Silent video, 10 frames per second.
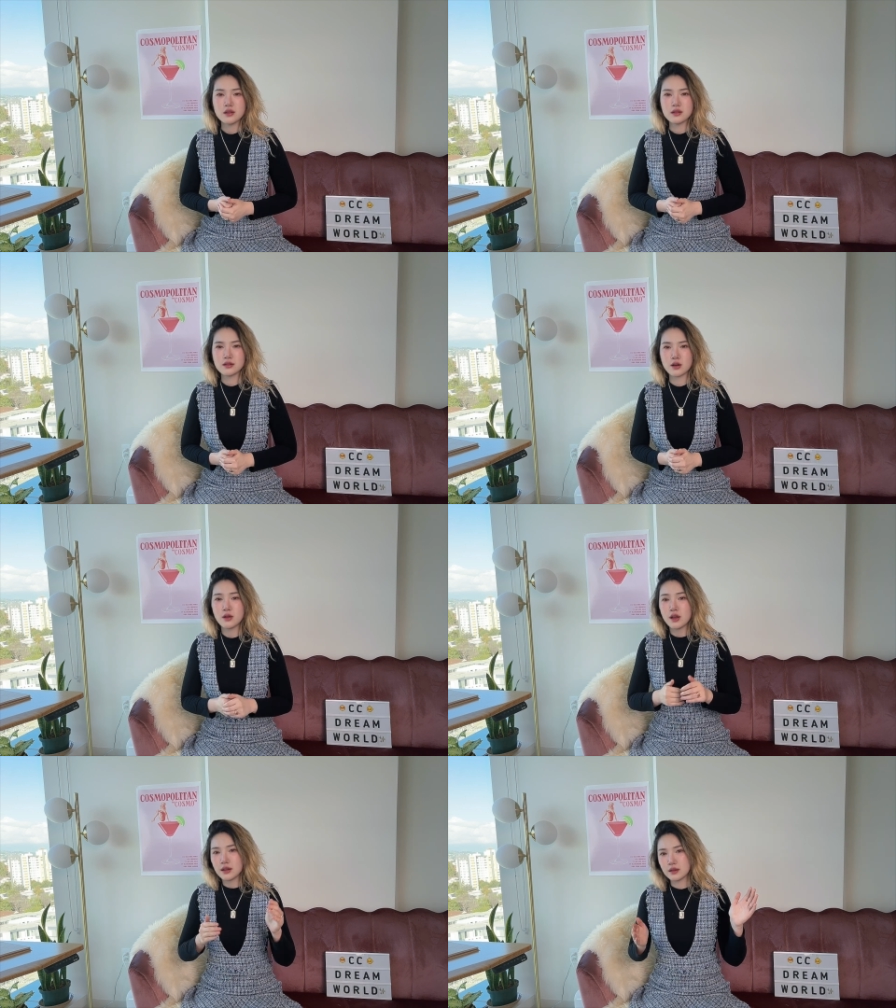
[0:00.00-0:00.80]

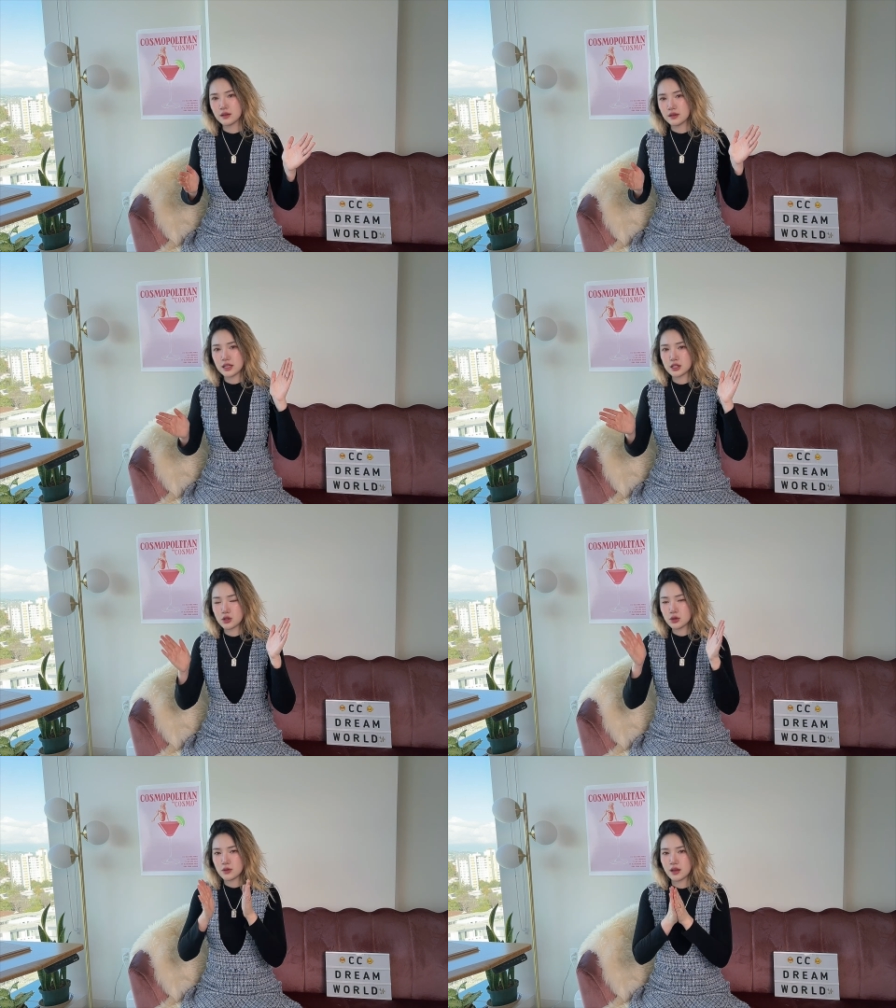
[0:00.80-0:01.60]
So
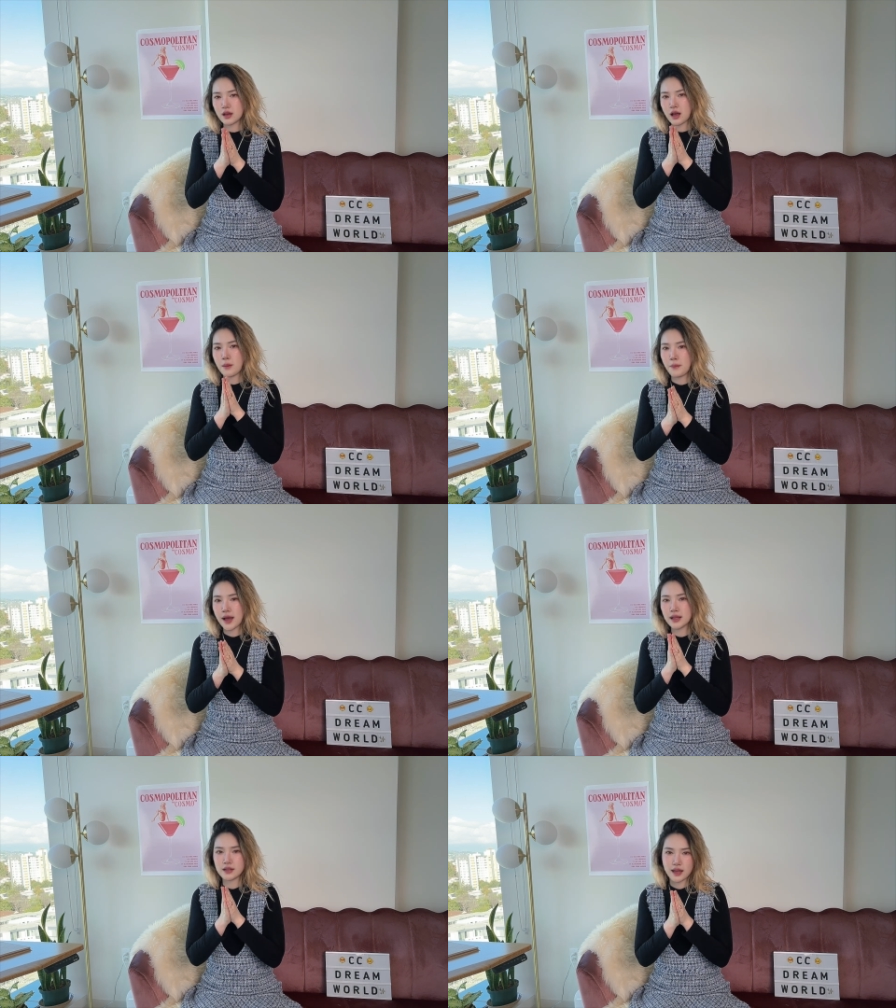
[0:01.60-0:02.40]
these two things
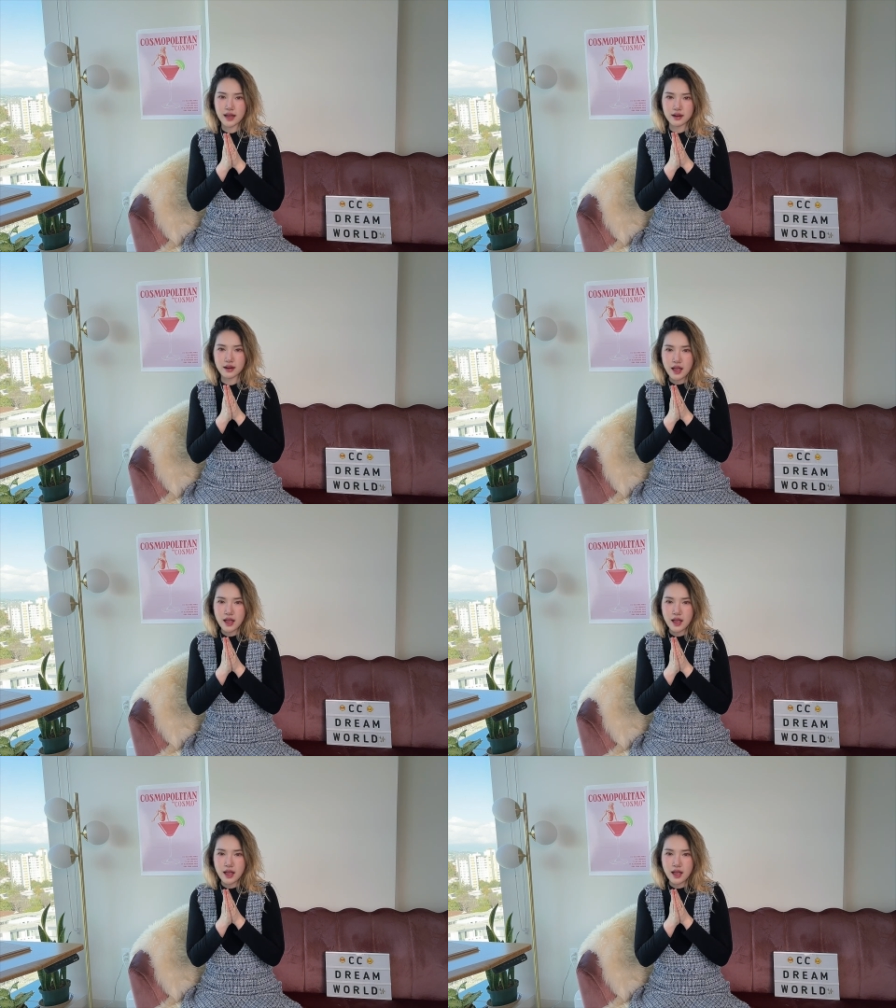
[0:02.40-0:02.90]
combined together,